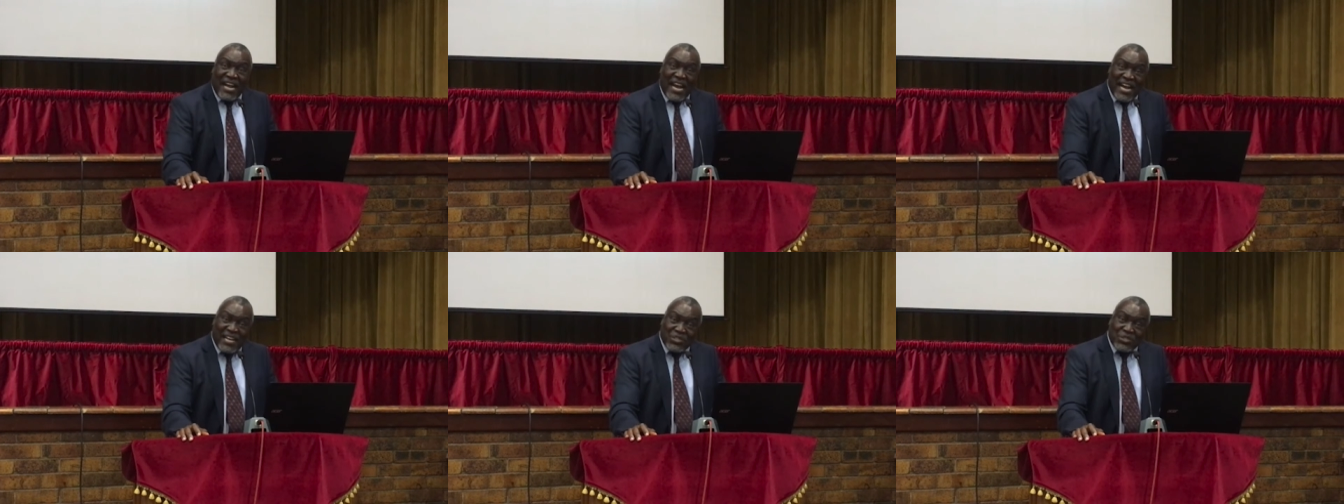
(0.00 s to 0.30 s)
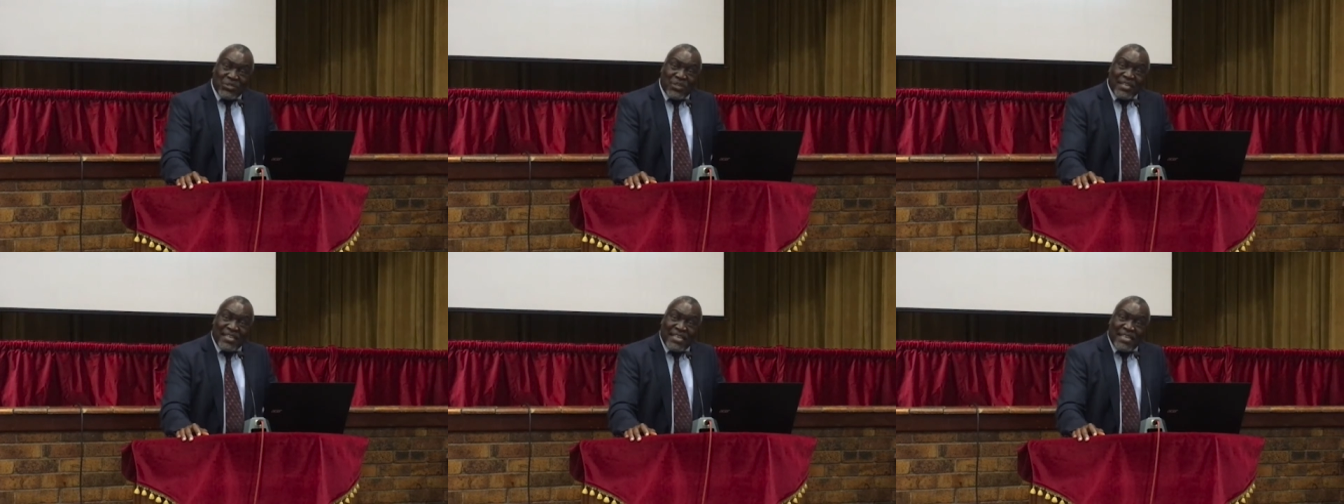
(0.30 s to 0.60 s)

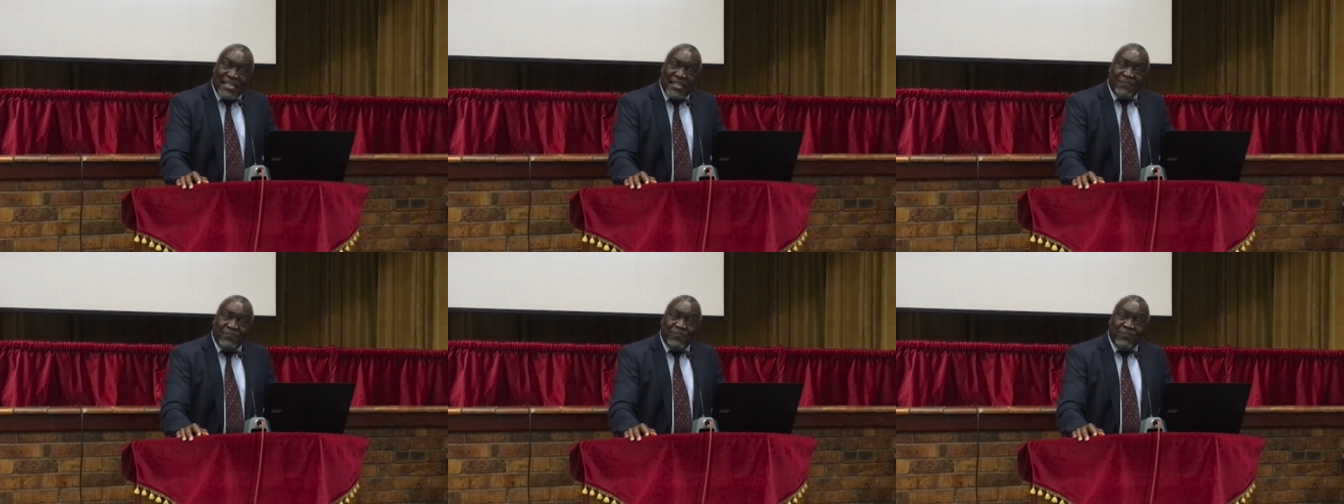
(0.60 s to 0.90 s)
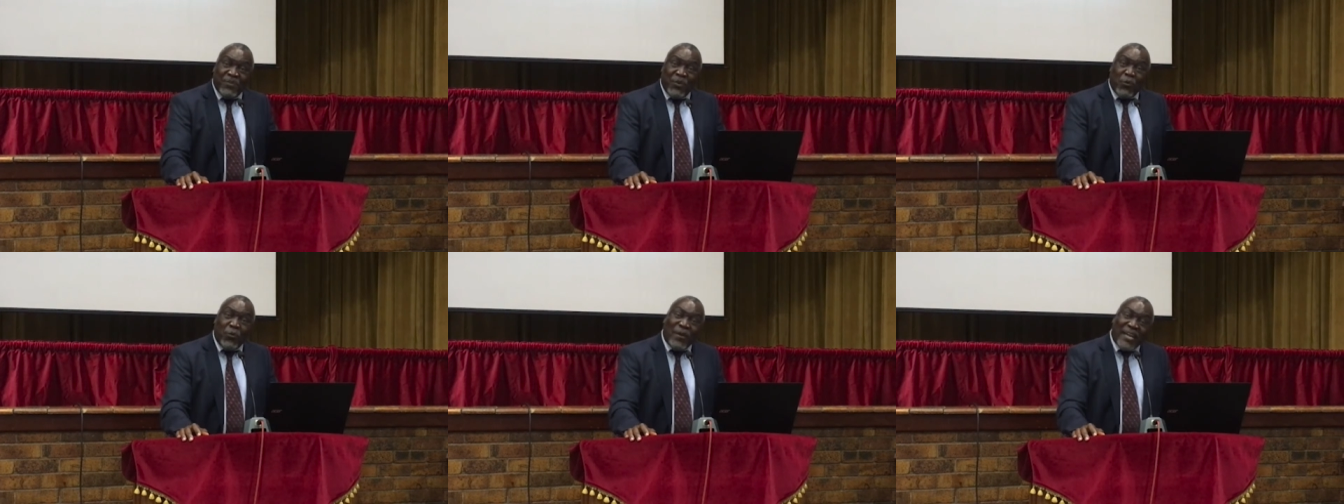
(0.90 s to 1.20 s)
Actually,
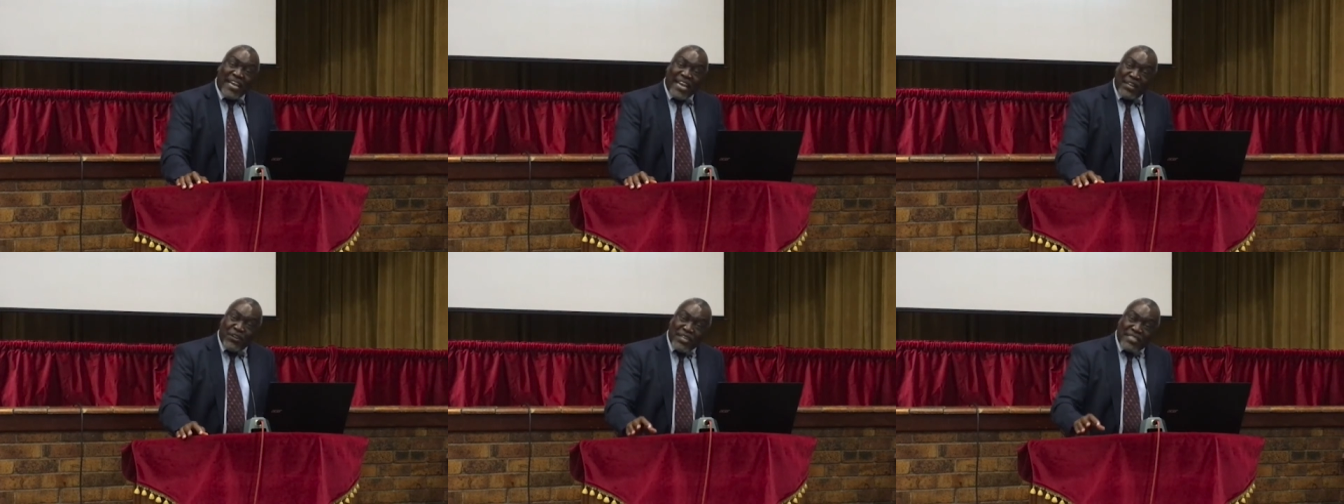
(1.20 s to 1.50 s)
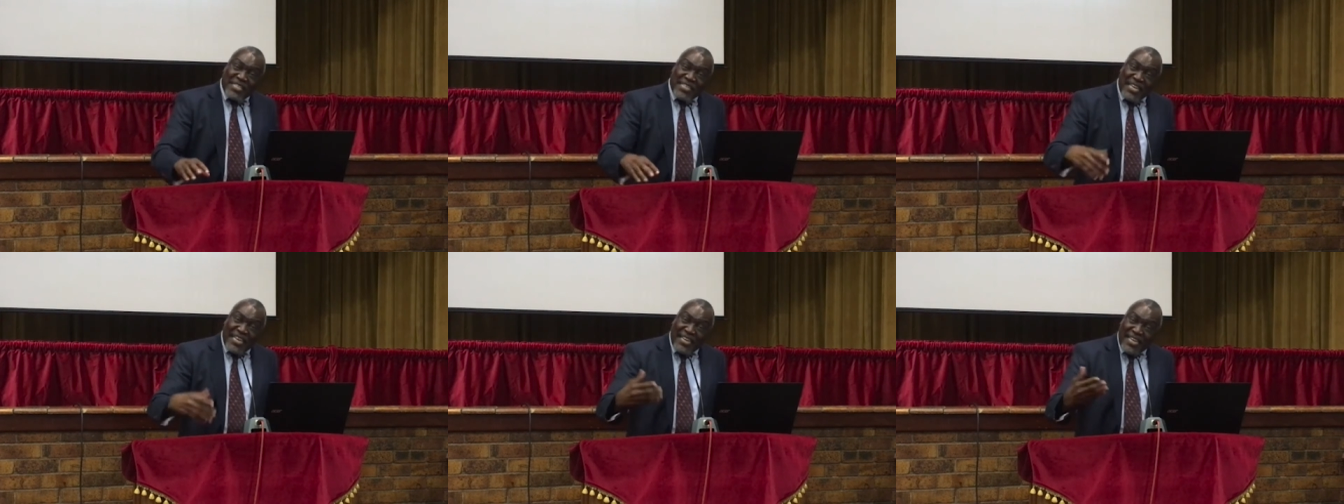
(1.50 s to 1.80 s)
we
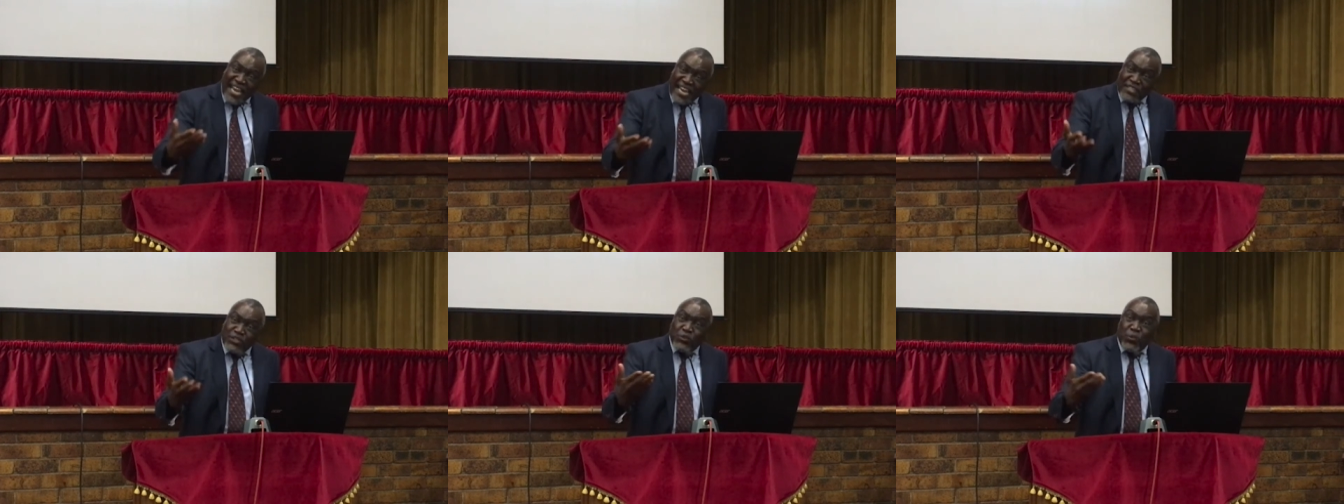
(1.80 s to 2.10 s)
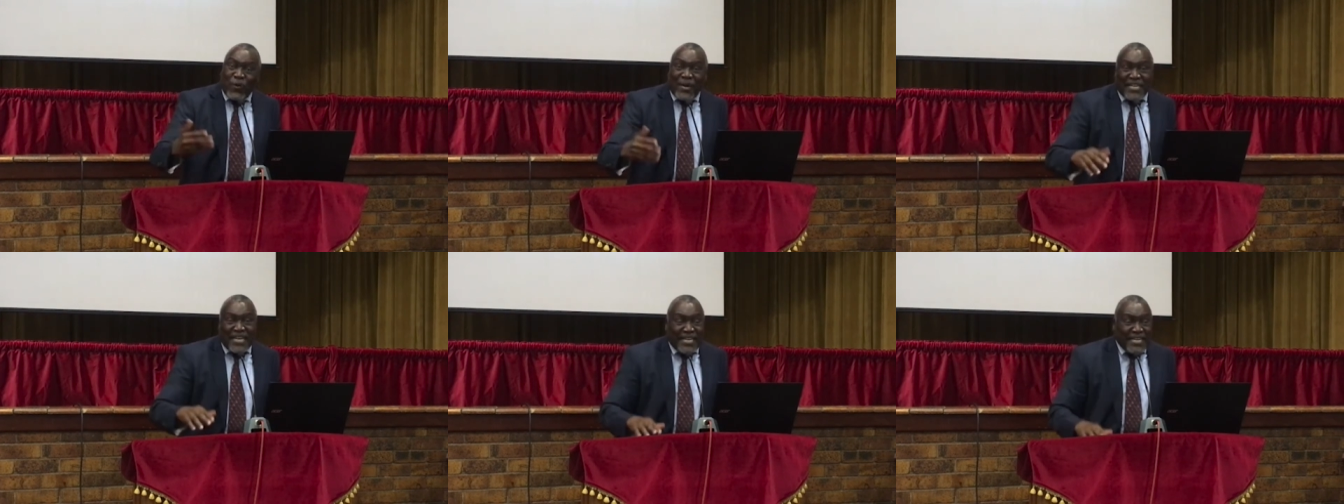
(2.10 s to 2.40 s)
cannot relate
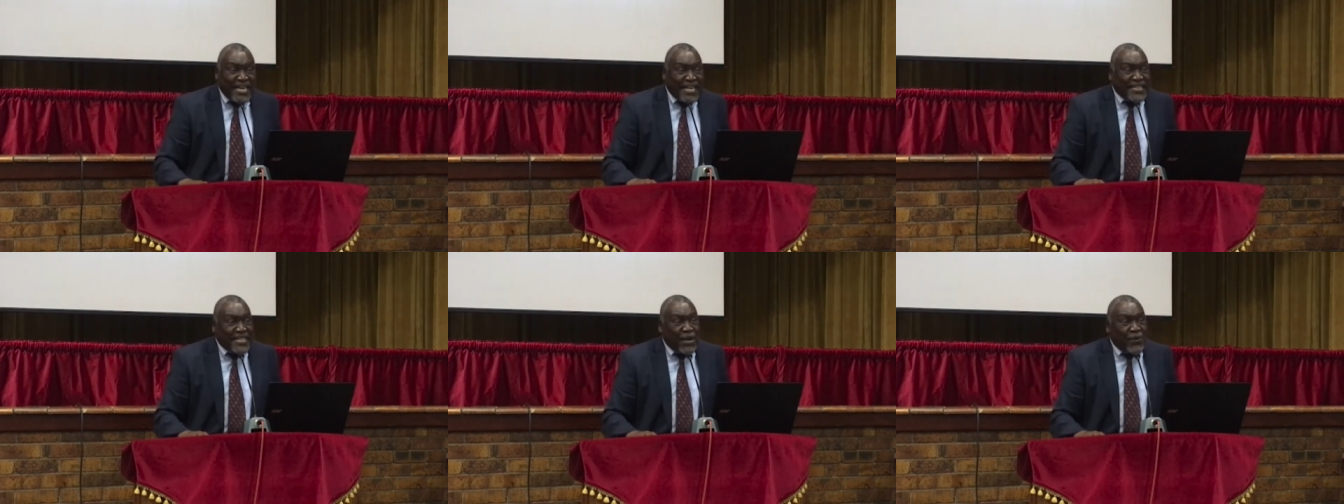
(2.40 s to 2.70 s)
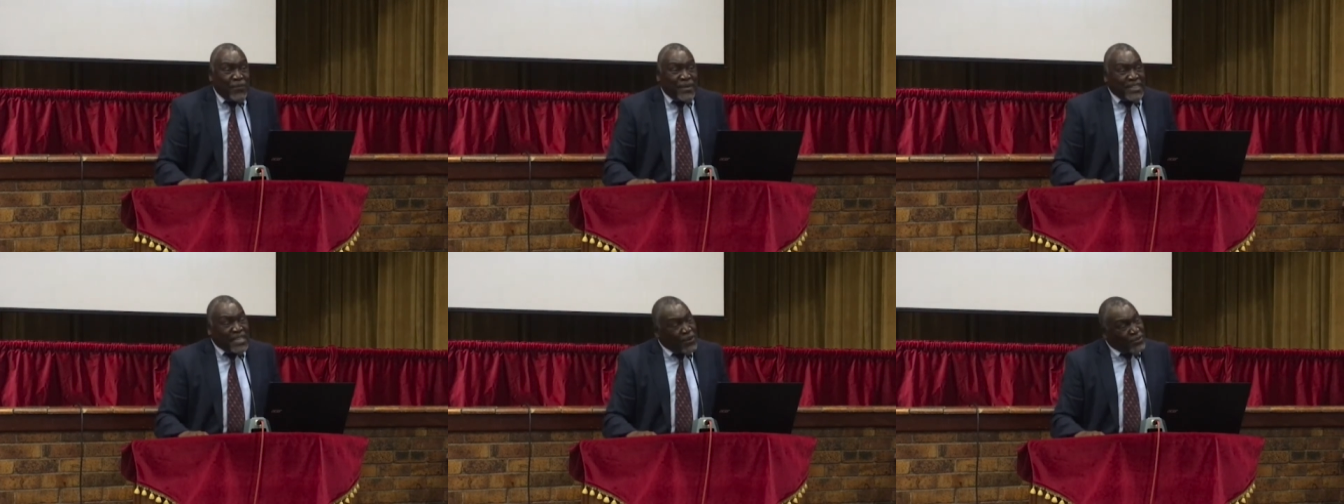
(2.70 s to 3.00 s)
to one
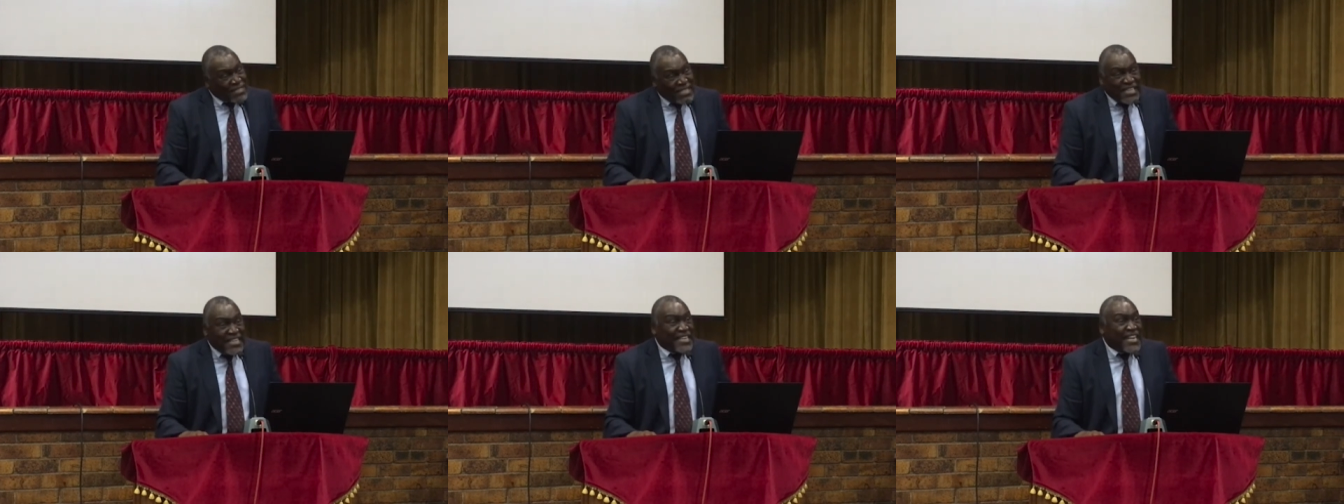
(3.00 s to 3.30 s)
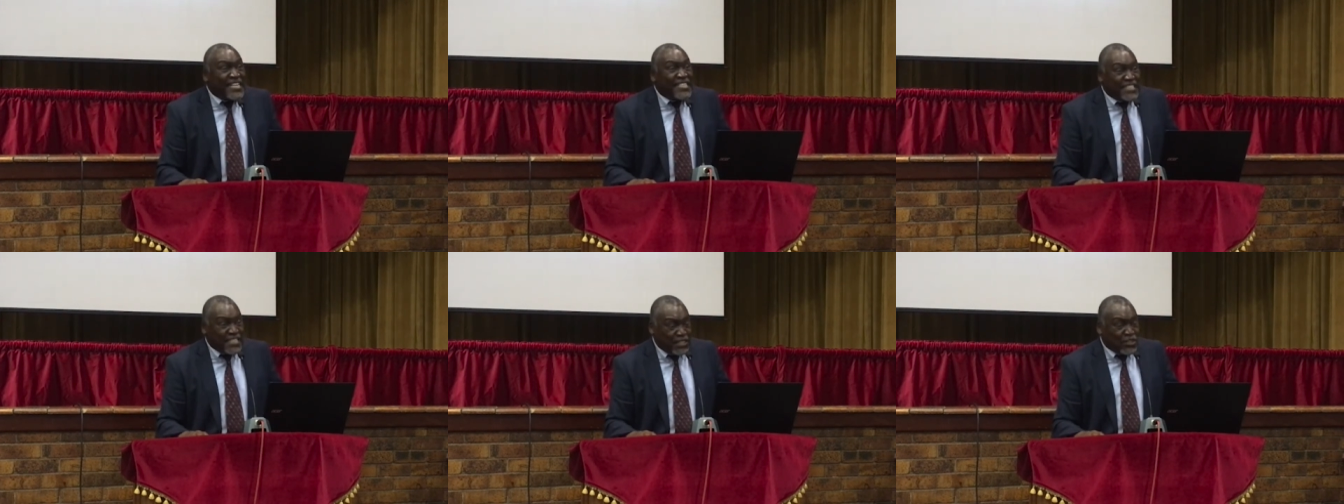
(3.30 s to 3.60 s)
another without
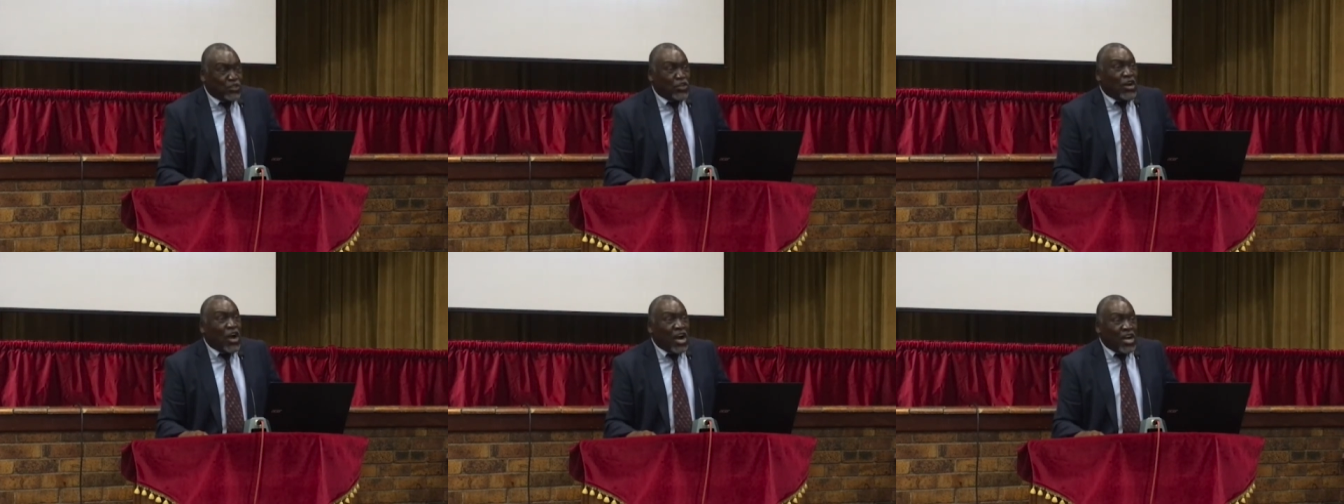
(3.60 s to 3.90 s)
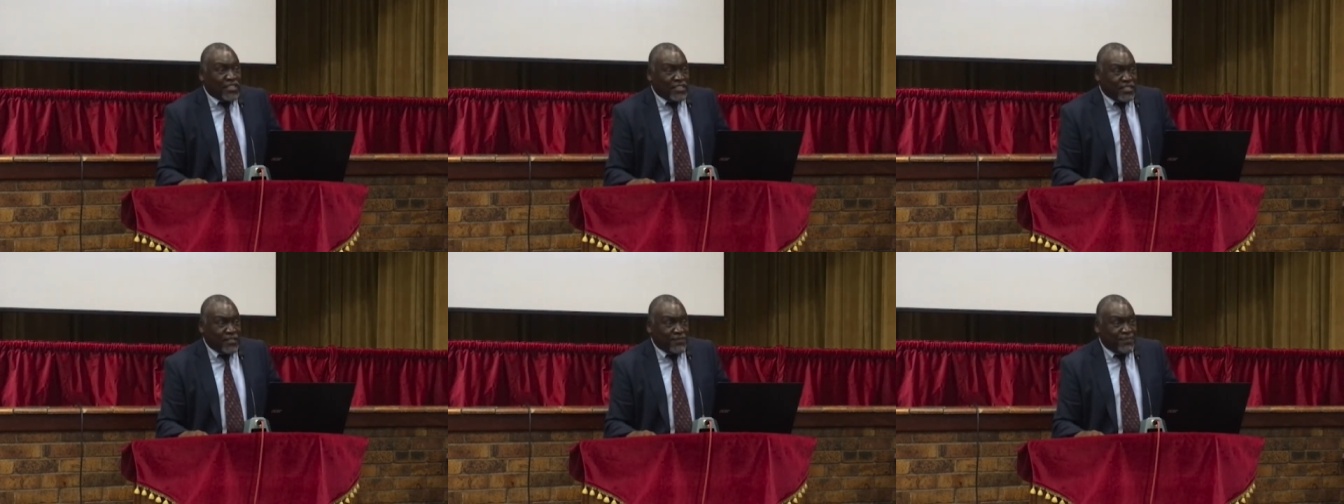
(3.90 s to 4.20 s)
relating to
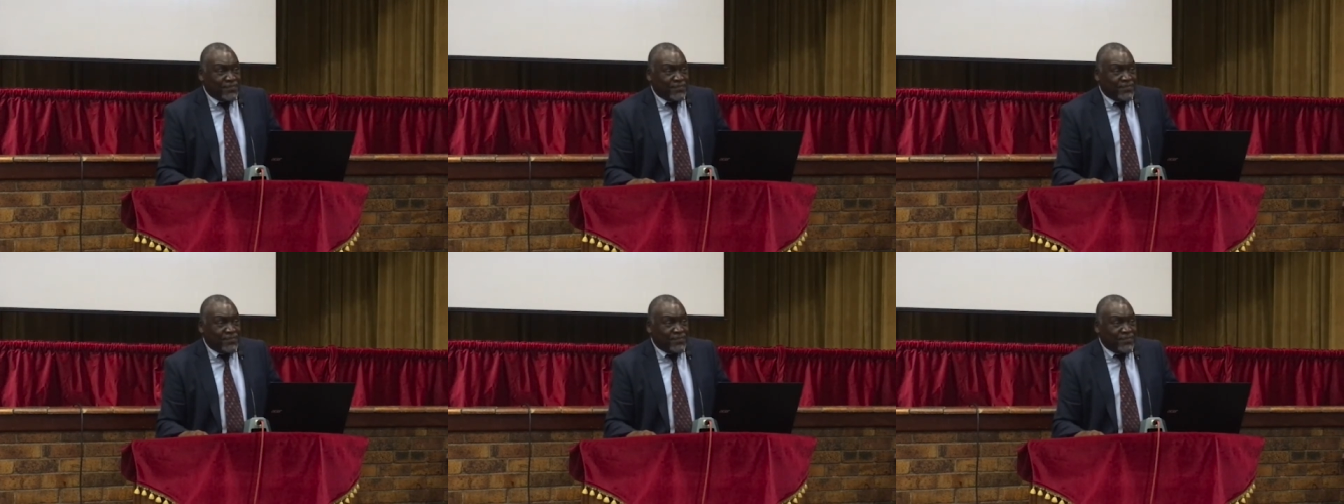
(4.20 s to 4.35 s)
God.